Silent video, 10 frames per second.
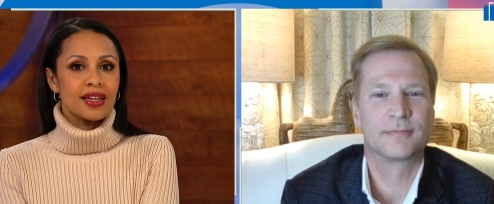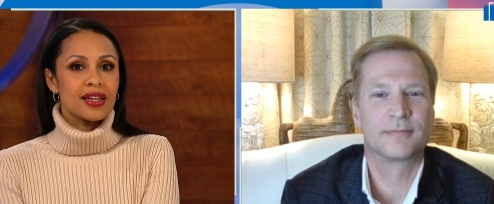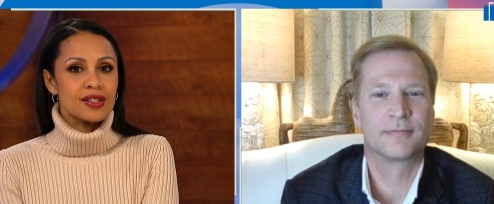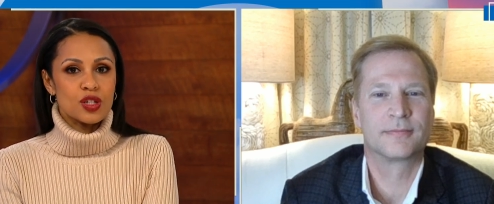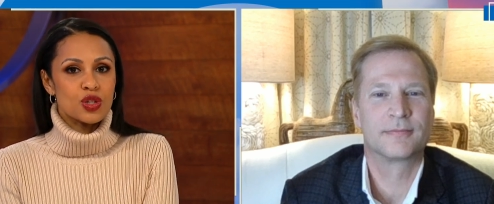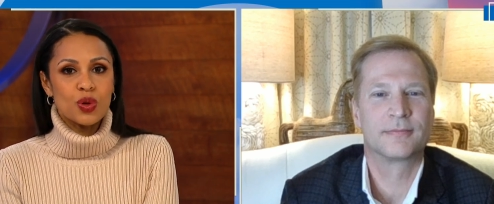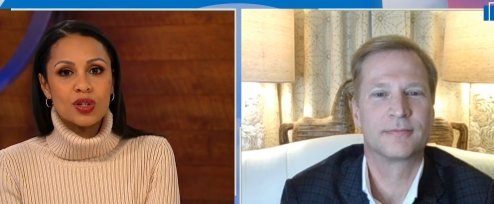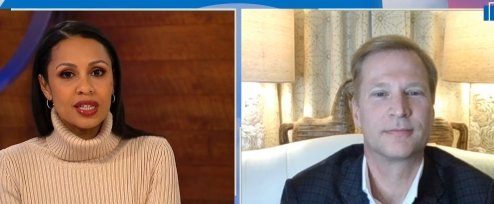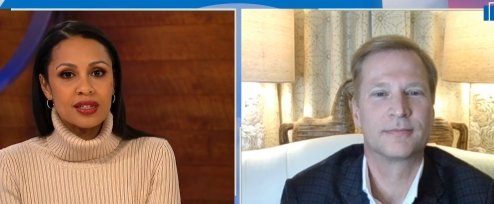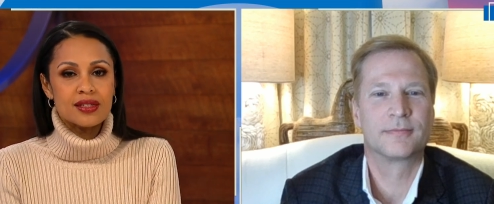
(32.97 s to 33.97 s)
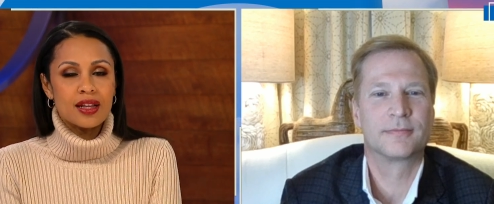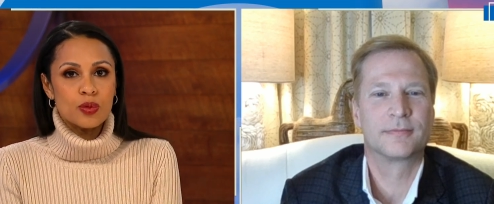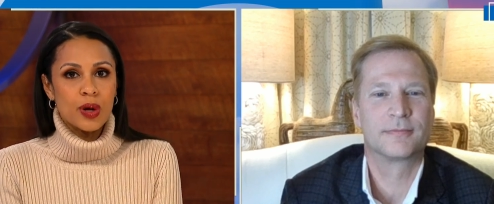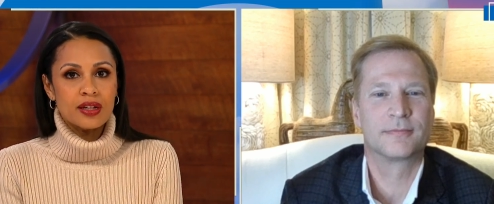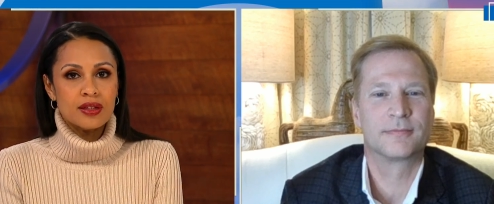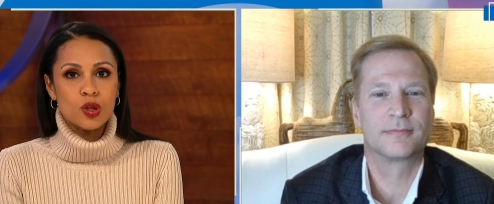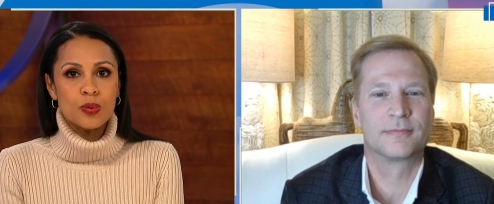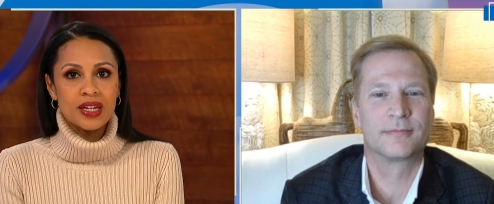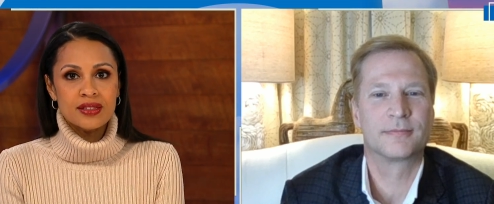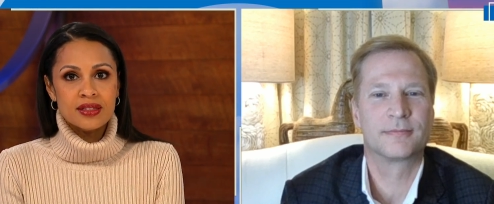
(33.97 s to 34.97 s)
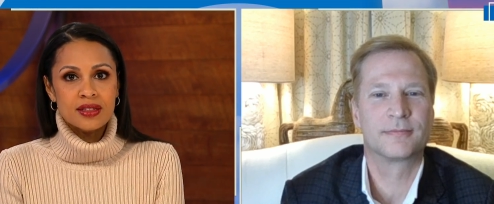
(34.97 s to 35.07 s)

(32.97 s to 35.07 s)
Speaker 1: Is it too early to celebrate a little bit?